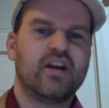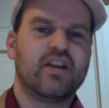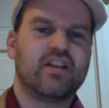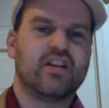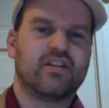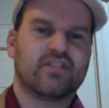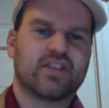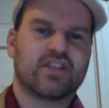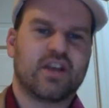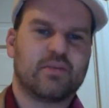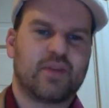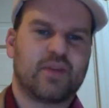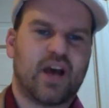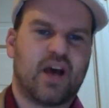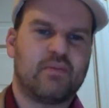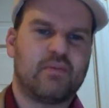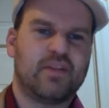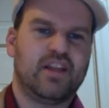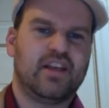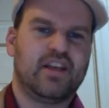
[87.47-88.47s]
There are some
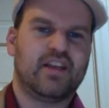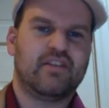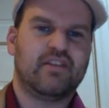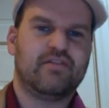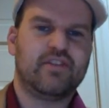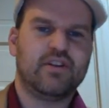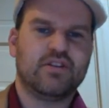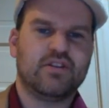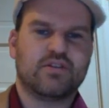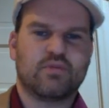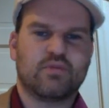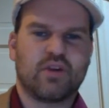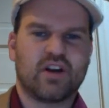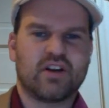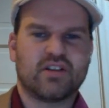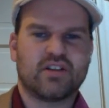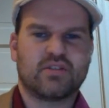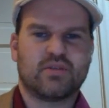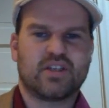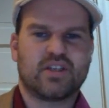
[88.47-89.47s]
commonly confused
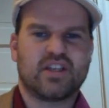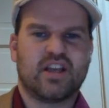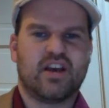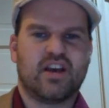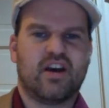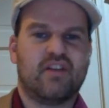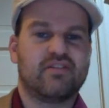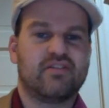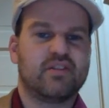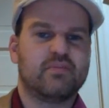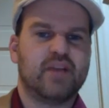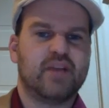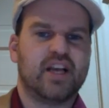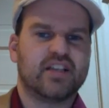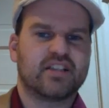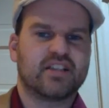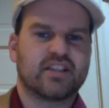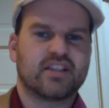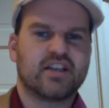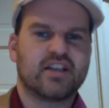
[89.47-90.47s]
words which they often
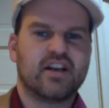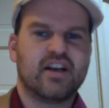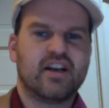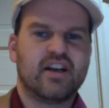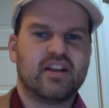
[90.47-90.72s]
miss.